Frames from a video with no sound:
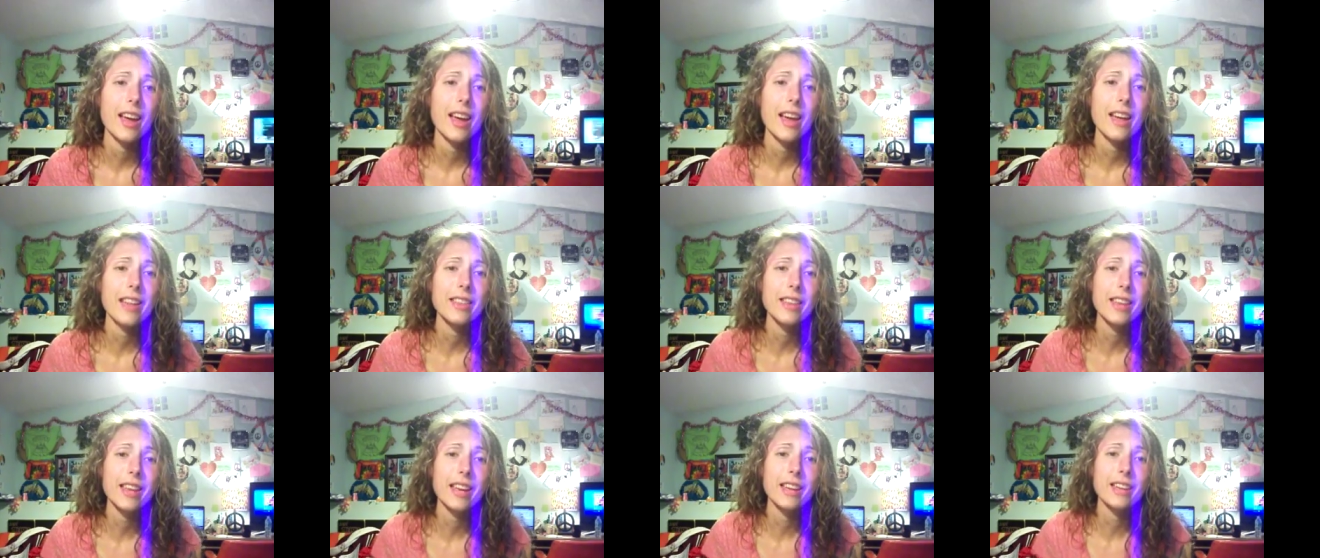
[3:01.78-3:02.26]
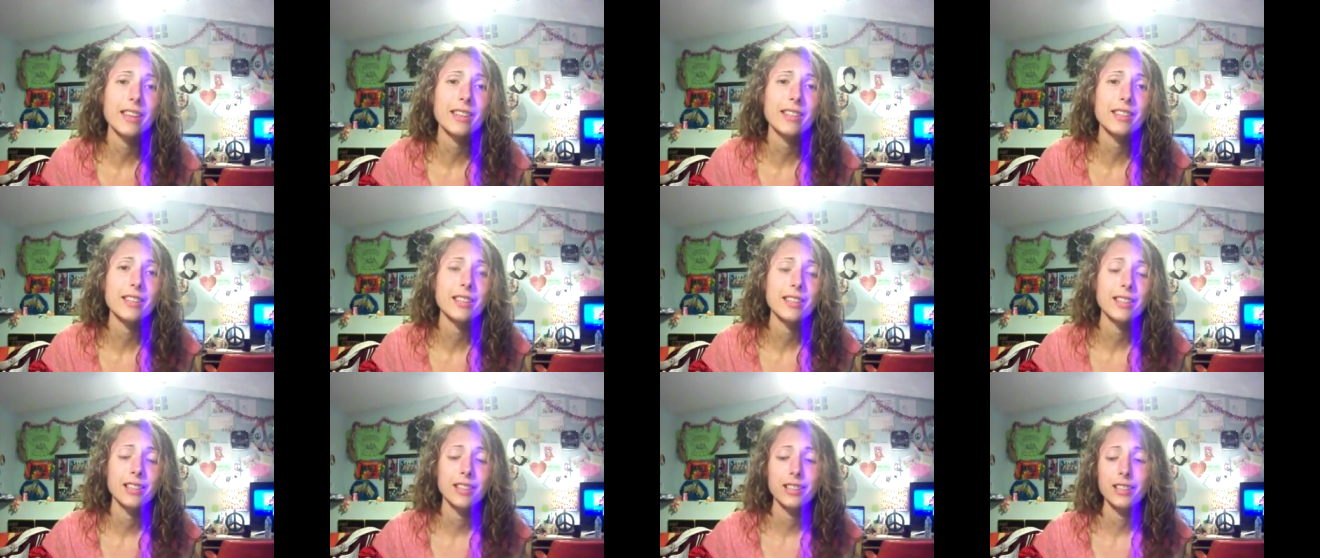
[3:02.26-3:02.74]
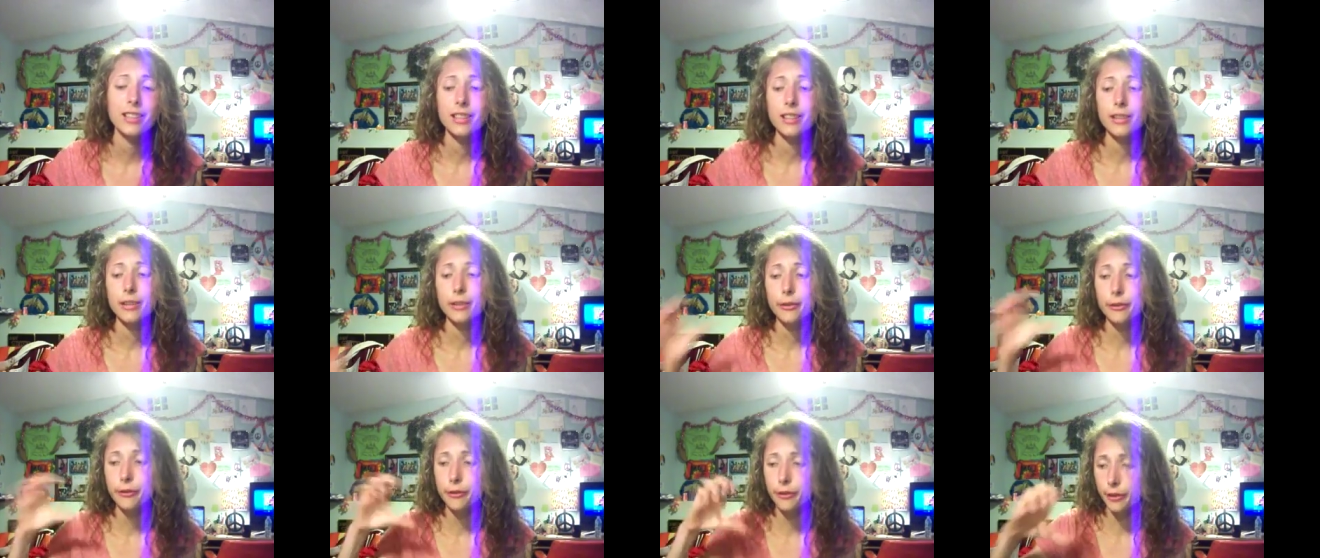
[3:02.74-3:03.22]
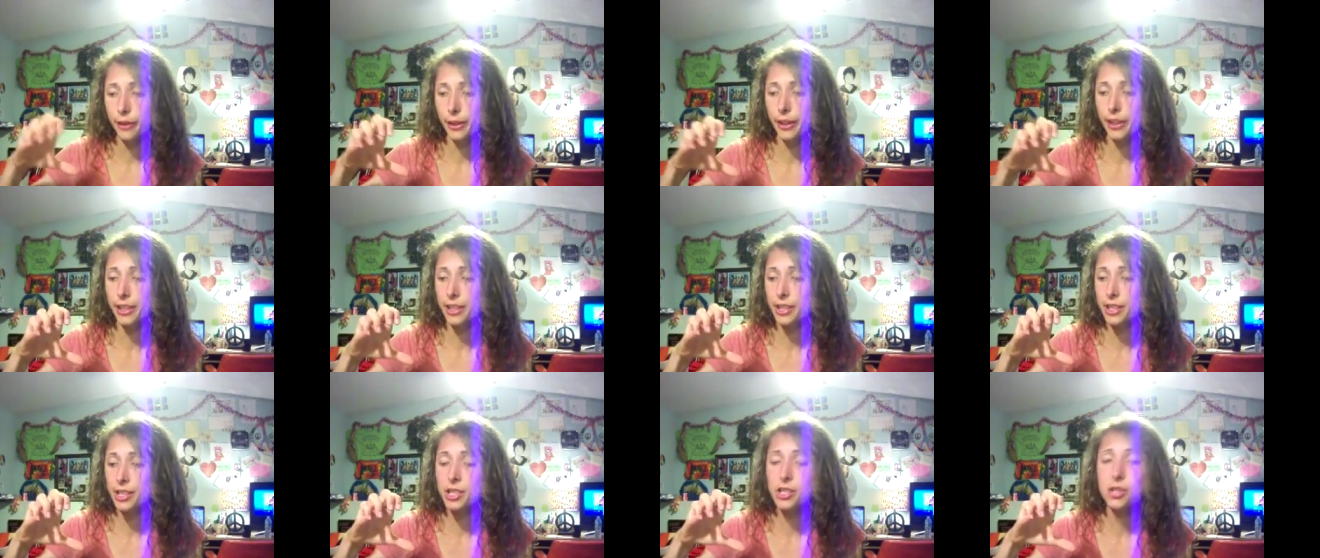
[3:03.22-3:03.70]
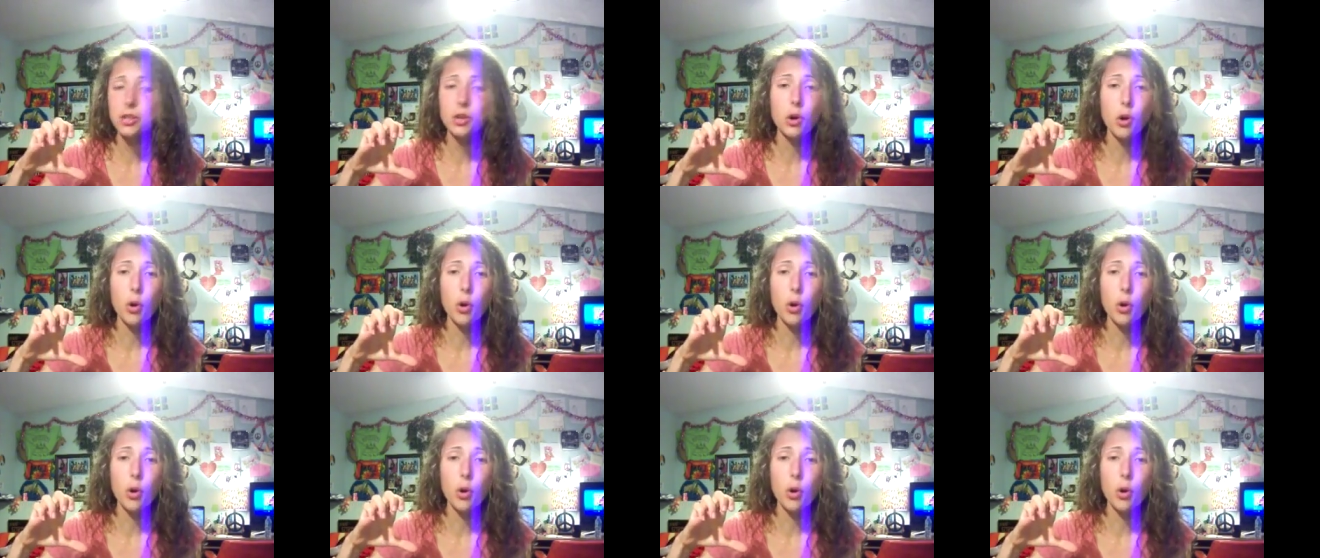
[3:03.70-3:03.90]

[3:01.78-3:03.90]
And then fridge